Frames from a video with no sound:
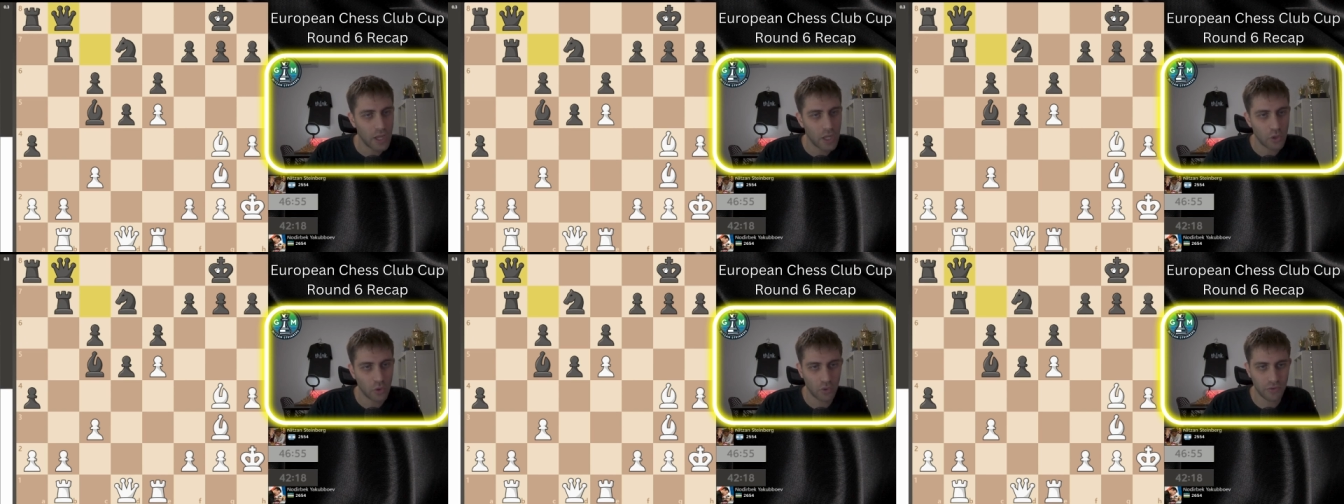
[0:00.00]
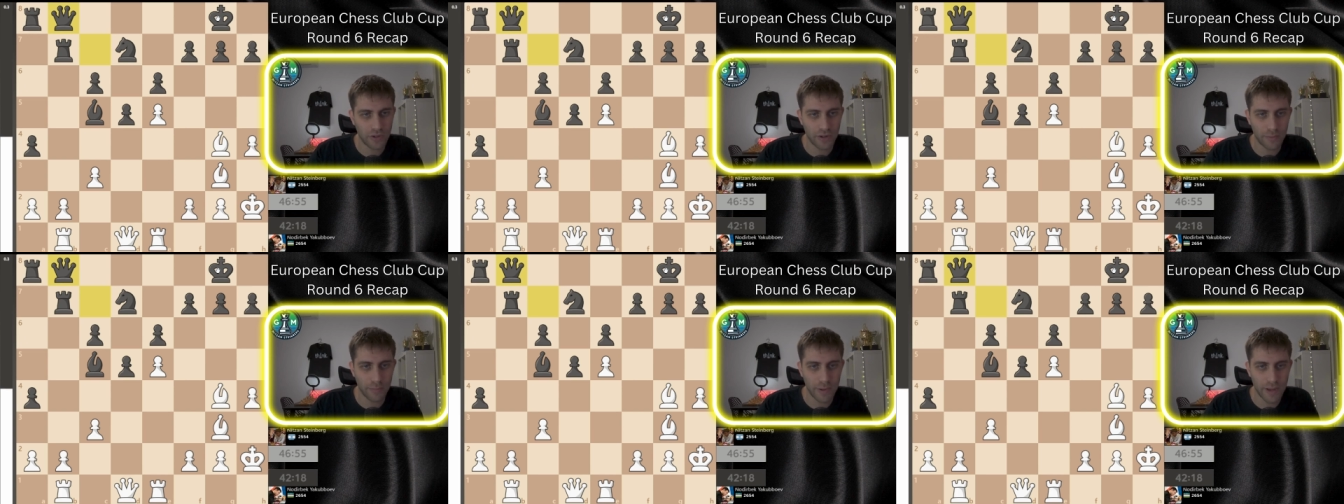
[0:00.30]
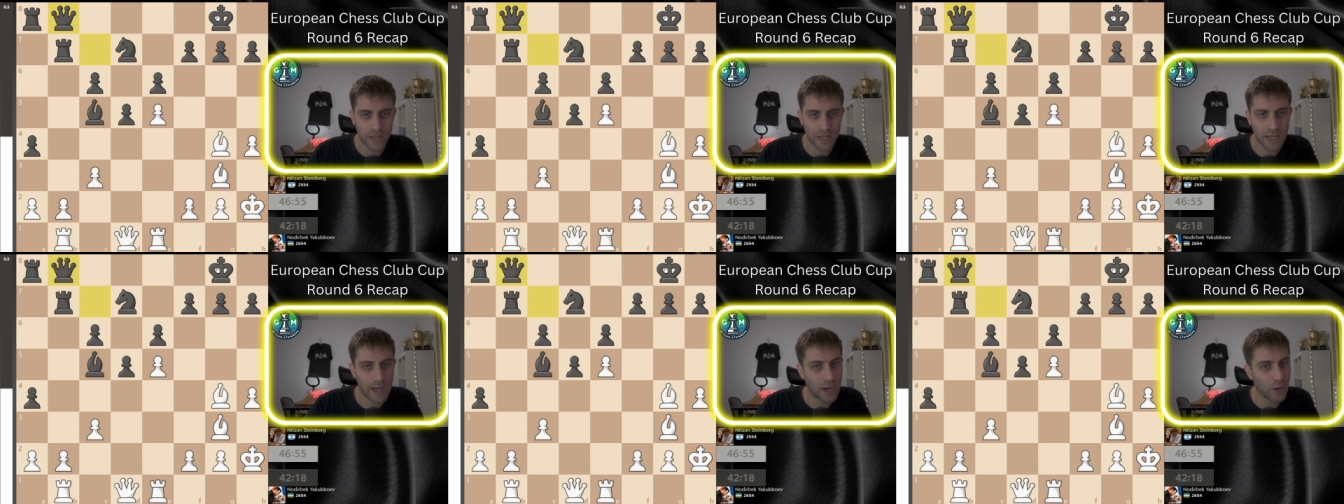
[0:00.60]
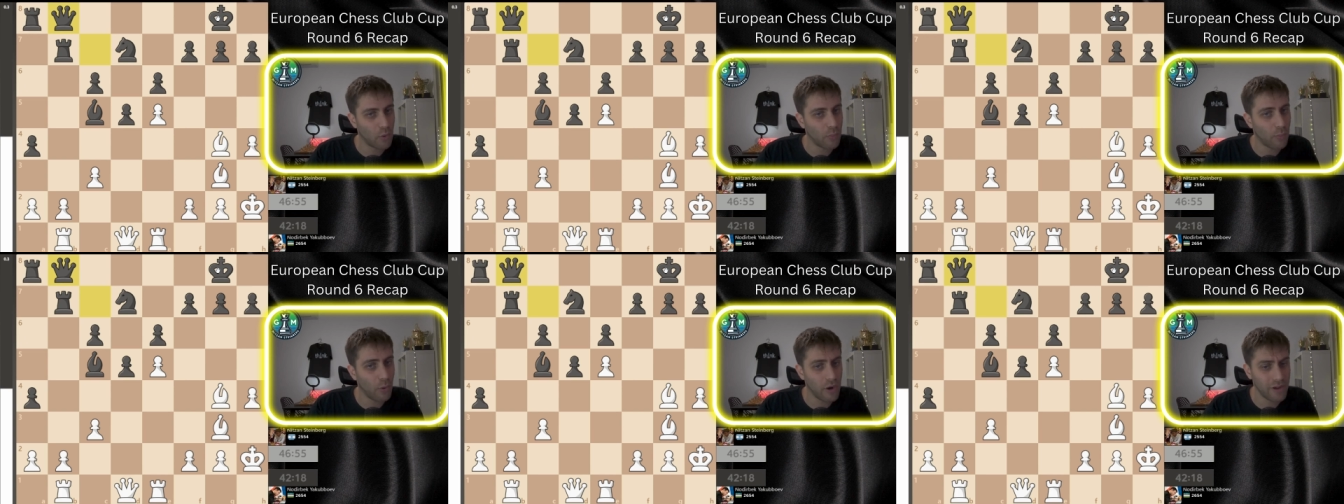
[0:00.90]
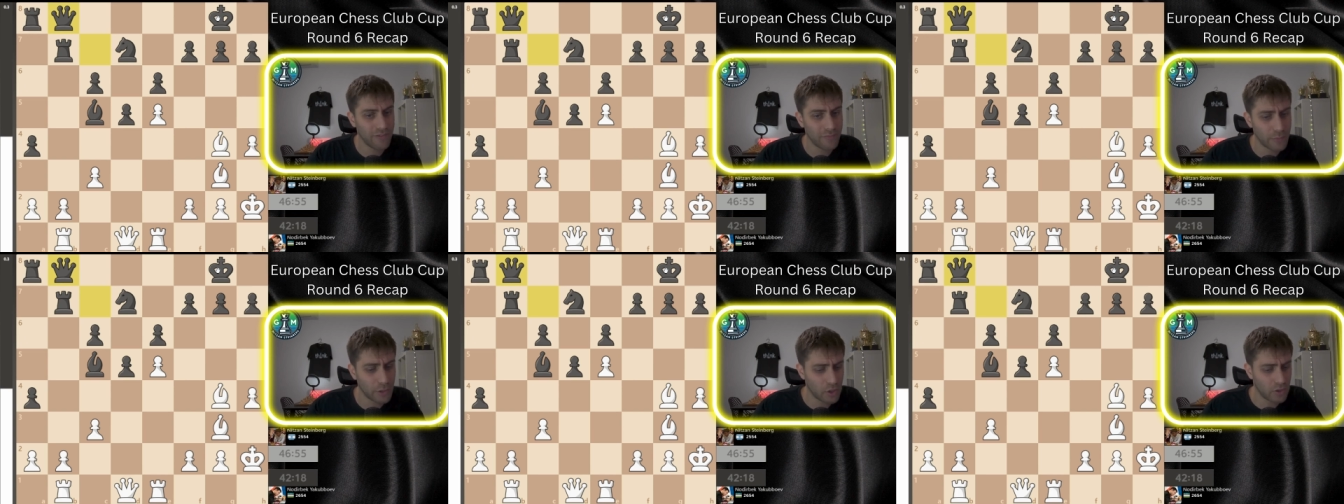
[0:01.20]
Nodirbek
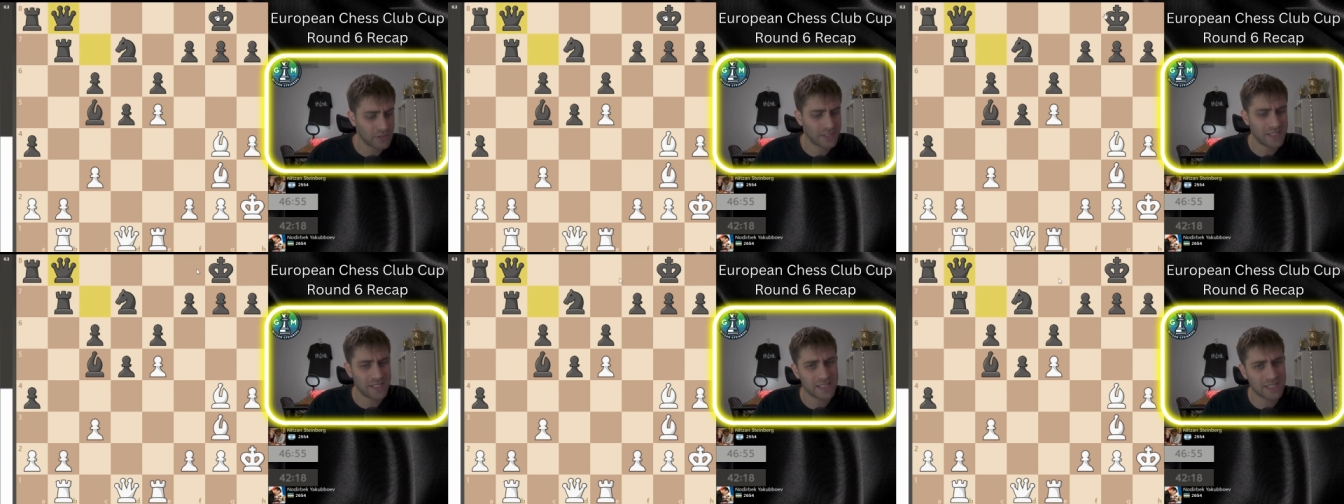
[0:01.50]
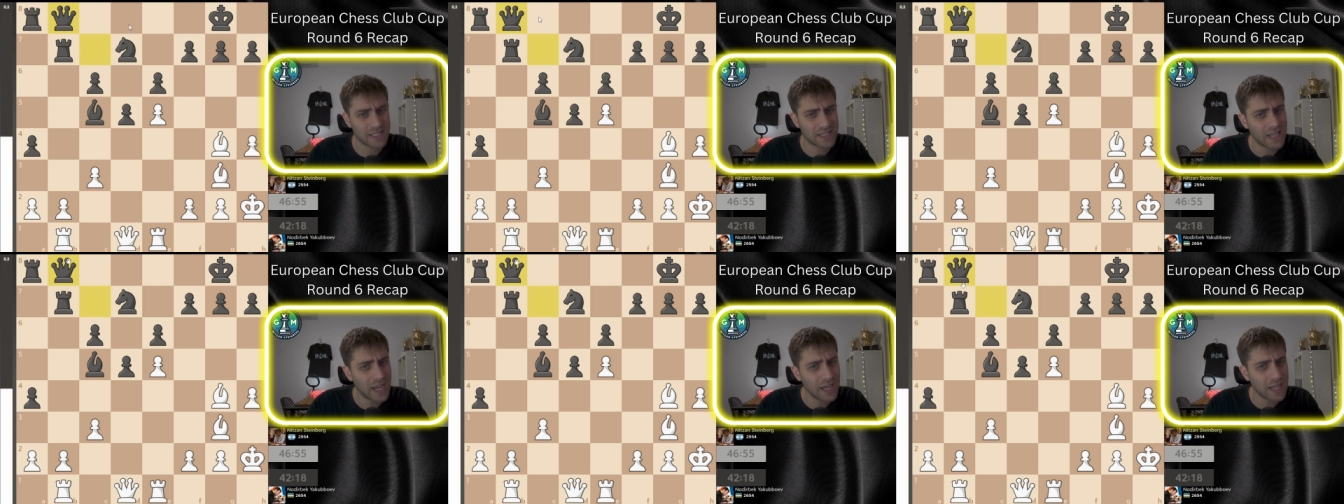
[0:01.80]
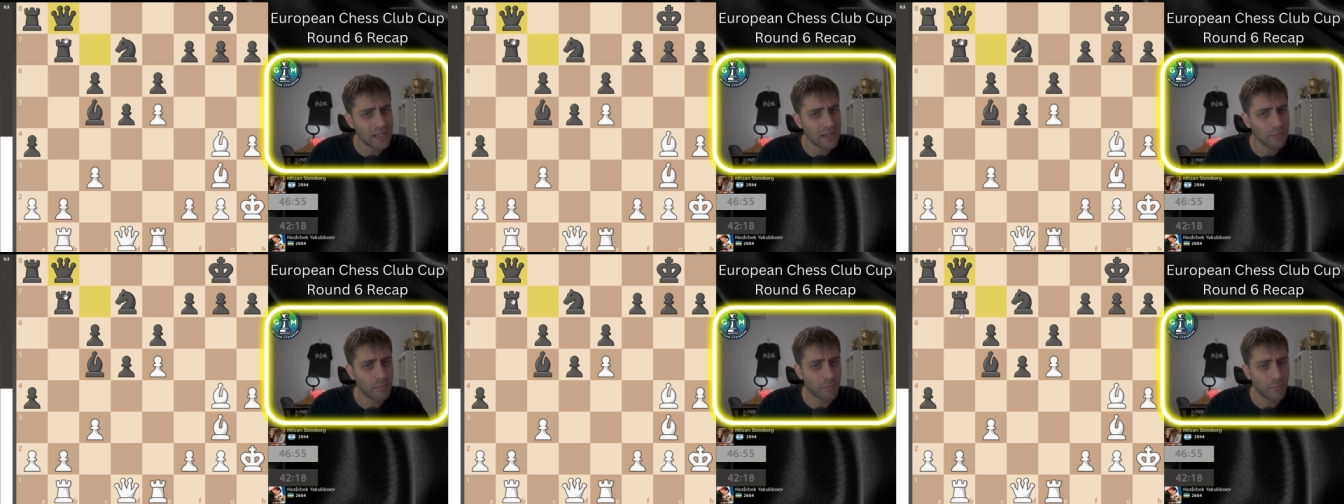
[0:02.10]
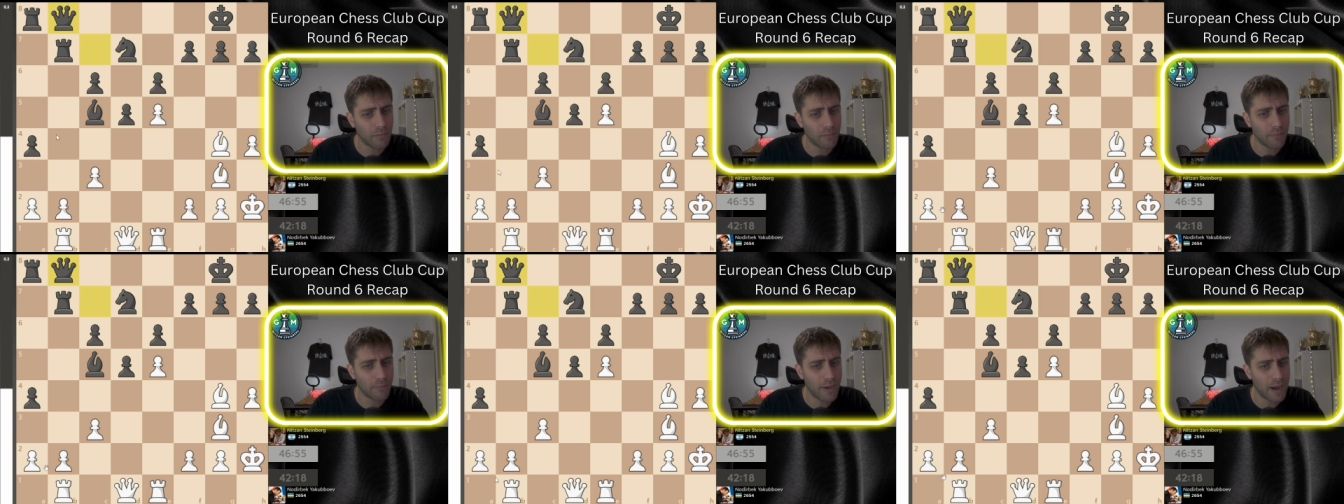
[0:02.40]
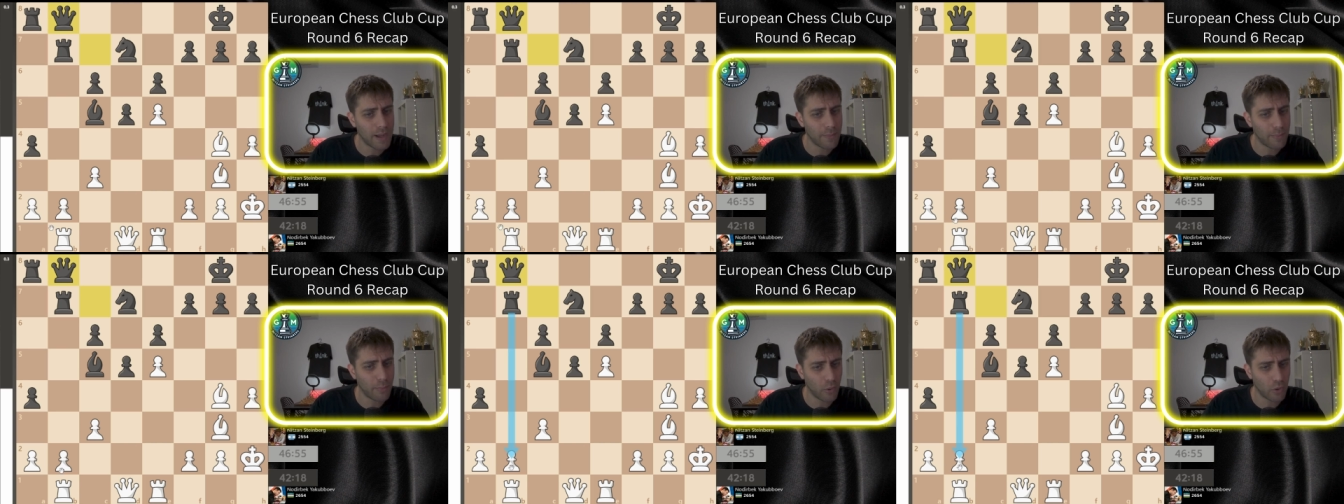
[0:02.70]
Yakubboev because he is attacking
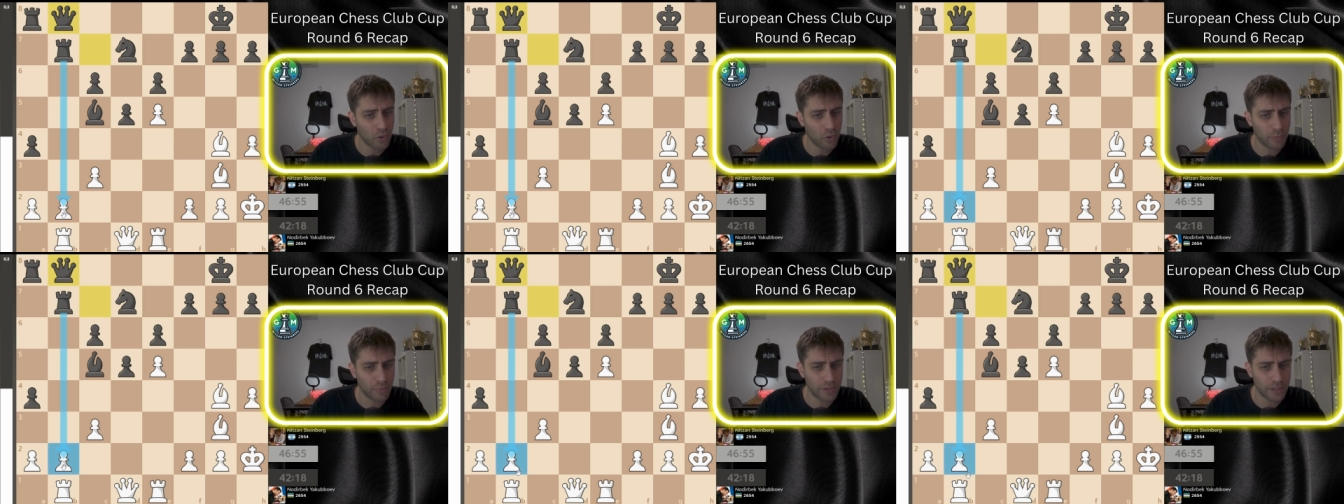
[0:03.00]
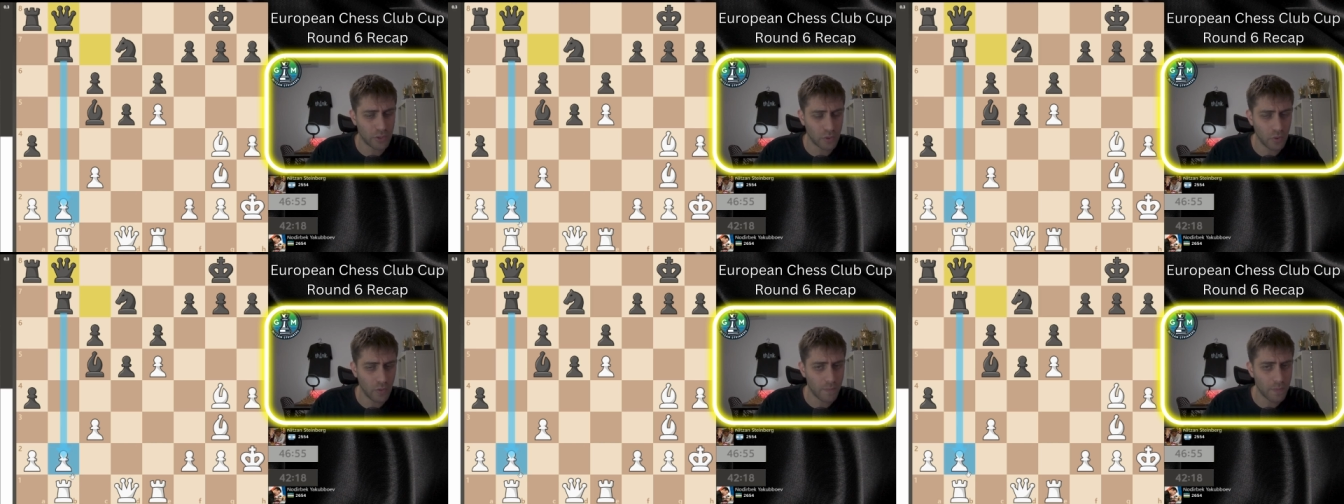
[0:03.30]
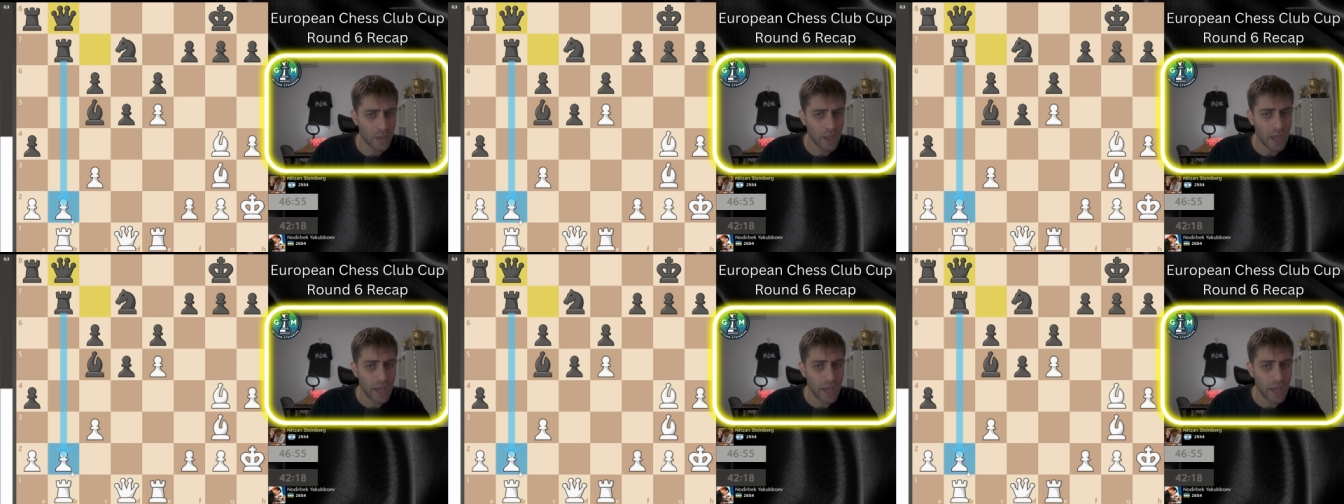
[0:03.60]
my pawn on b2